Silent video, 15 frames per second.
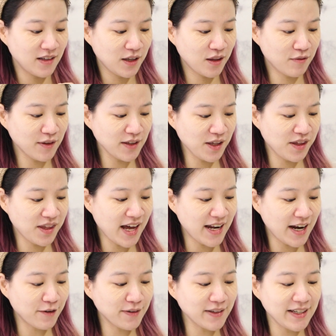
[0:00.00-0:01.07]
It's really sad.
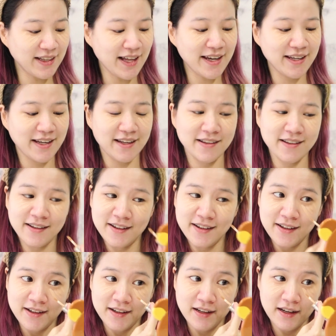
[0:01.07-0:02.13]
I really like it.
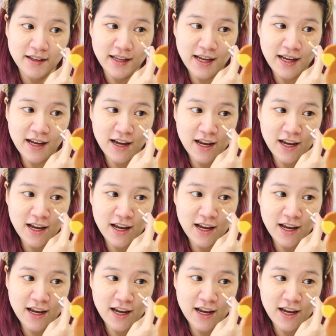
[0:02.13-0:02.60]
Yeah,